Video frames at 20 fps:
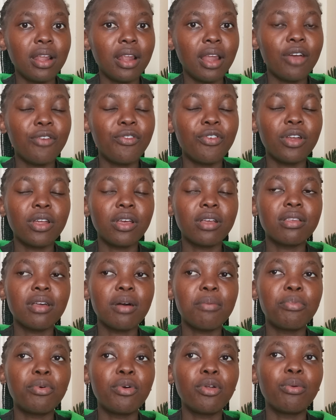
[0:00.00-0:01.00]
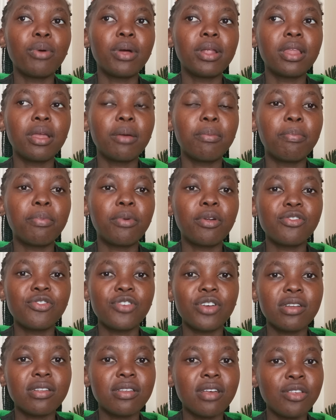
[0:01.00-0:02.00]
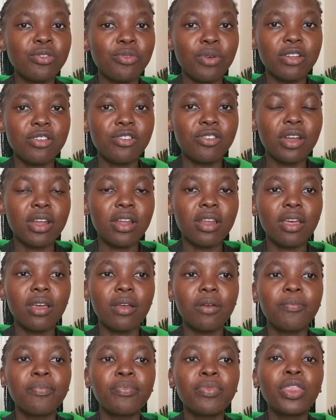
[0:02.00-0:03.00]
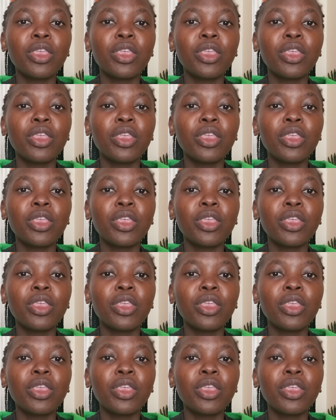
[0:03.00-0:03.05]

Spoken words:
Like for example, when the projectors were trending,